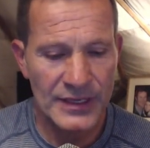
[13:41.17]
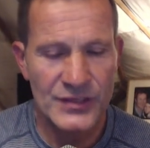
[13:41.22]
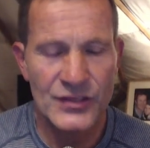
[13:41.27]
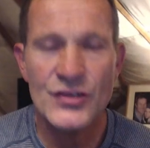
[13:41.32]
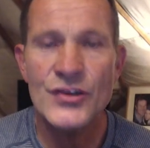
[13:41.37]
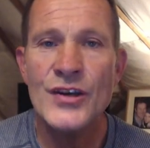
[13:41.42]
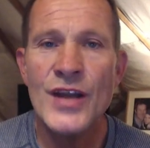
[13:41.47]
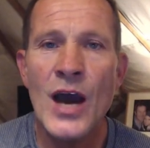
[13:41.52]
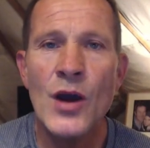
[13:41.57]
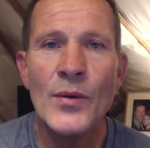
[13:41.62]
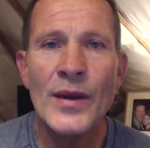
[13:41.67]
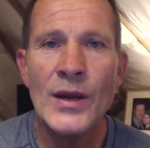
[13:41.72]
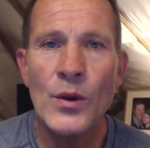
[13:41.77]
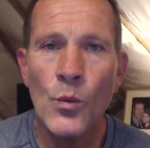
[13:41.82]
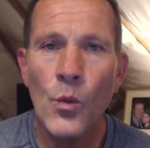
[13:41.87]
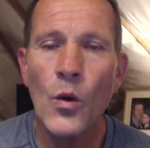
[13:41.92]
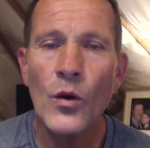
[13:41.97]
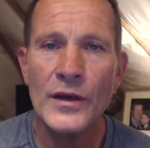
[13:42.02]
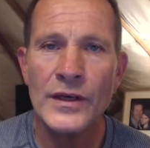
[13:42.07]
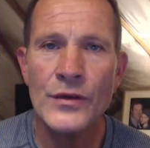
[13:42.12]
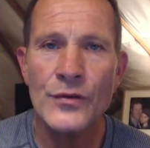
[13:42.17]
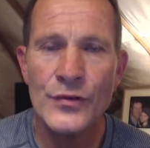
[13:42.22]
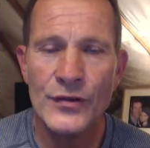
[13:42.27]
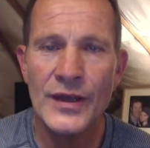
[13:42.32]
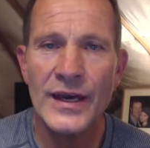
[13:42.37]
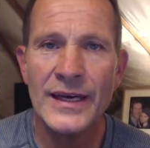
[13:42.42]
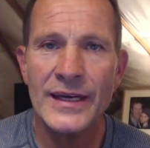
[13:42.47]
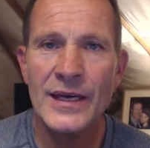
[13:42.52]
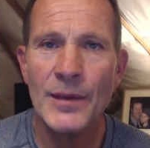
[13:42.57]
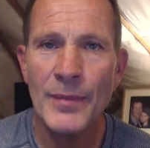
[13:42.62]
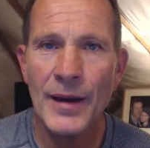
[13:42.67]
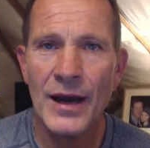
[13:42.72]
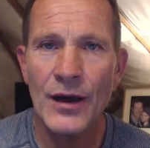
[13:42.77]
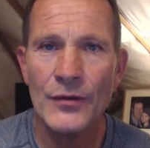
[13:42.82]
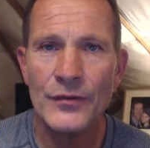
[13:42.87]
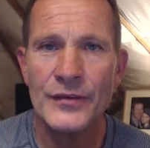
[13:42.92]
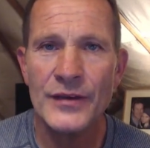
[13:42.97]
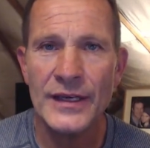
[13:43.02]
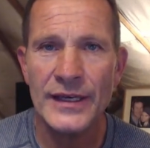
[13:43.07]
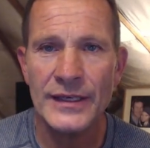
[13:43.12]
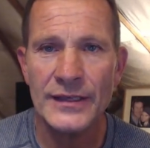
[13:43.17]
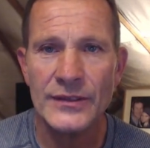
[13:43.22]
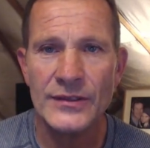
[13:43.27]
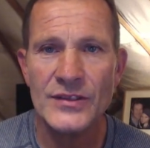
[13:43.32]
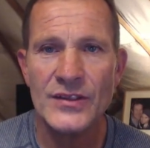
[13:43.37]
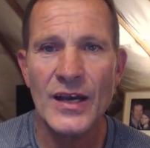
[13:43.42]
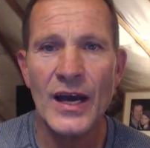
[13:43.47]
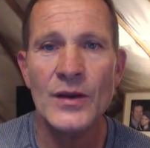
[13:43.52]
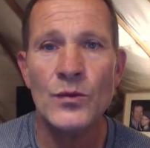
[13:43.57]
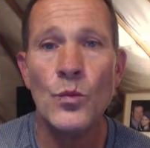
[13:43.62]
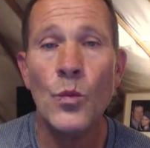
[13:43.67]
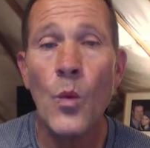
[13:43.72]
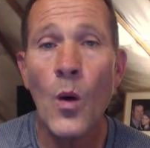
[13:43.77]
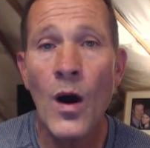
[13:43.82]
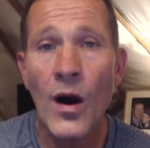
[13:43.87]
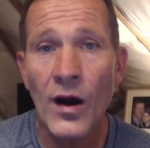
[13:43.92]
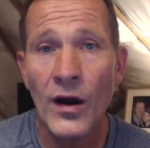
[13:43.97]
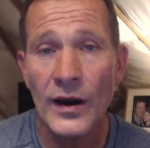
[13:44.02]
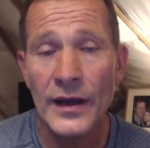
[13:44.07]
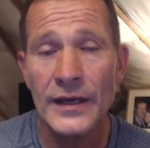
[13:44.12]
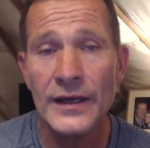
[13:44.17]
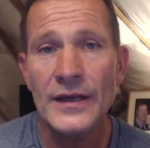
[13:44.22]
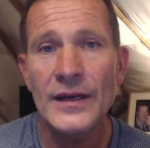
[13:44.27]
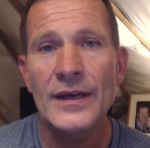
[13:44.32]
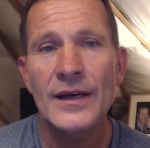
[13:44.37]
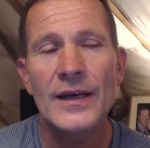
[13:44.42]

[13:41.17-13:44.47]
knowing what you think about things and why,